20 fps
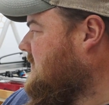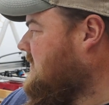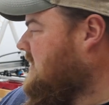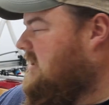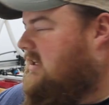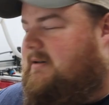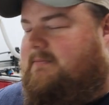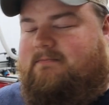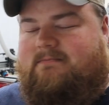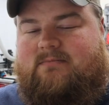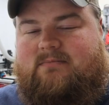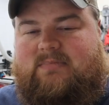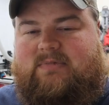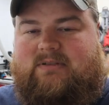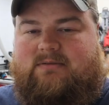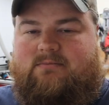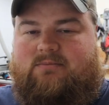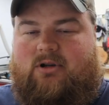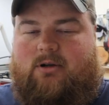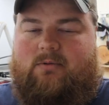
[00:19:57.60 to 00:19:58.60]
yeah,
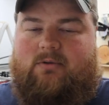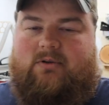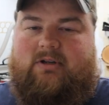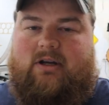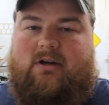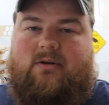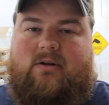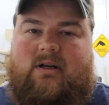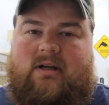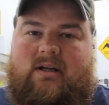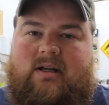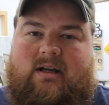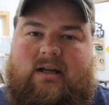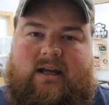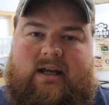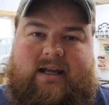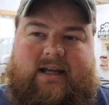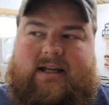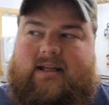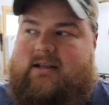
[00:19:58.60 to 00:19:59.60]
probably will go.
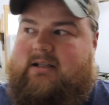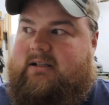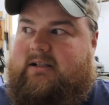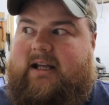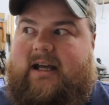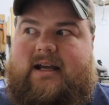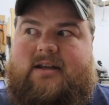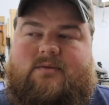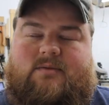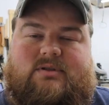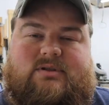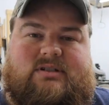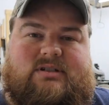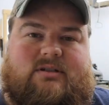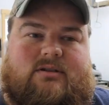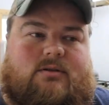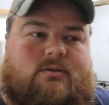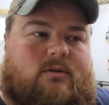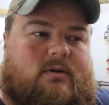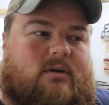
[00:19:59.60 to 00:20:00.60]
And the lathe, which is
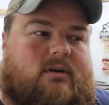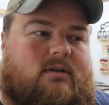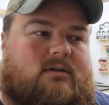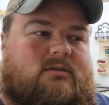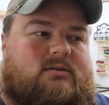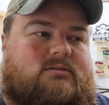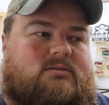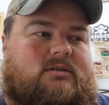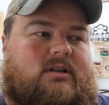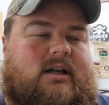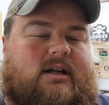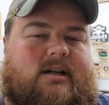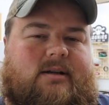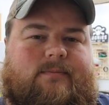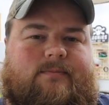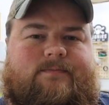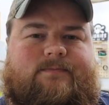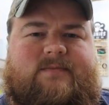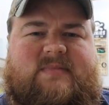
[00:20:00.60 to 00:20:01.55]
in the corner. Um,